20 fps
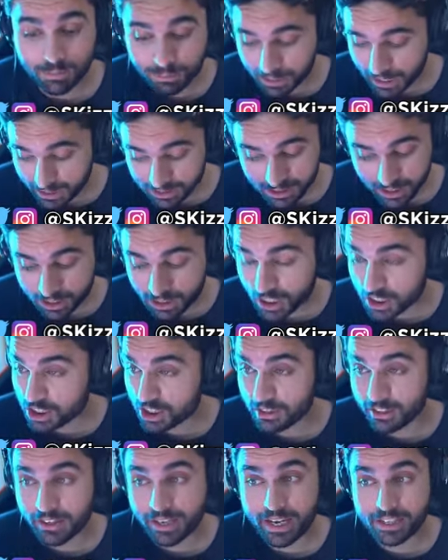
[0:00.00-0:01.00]
Because
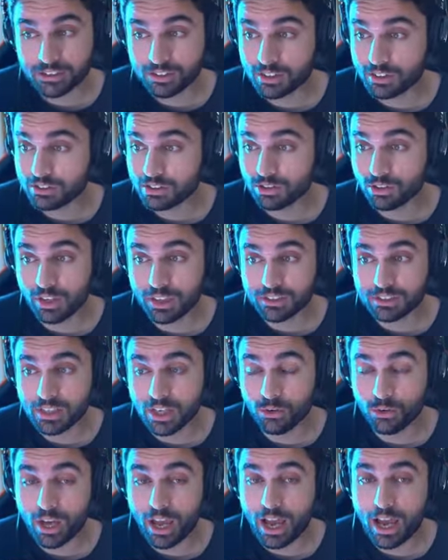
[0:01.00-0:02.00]
initially, guys, this is gonna
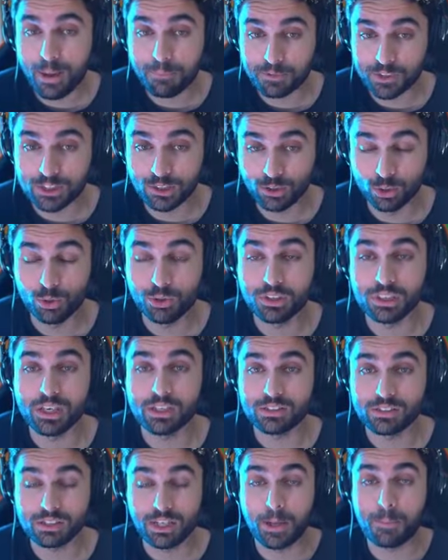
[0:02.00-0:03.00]
sound absolutely
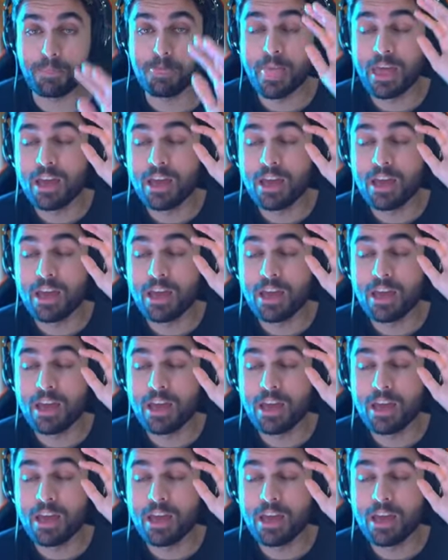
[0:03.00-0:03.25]
insane.